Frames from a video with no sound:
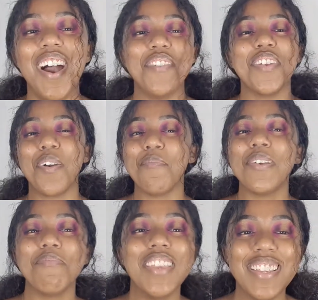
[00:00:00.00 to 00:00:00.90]
feel like I'm
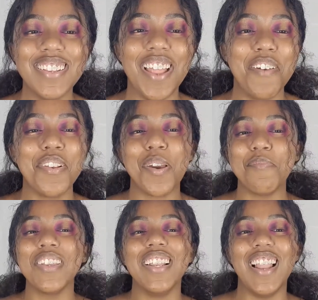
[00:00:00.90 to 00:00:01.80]
being mean. I feel like I'm
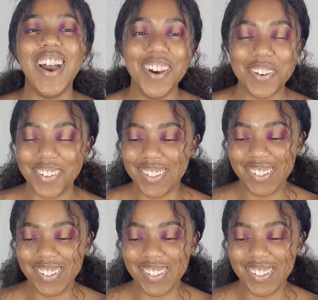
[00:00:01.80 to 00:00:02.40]
being loud.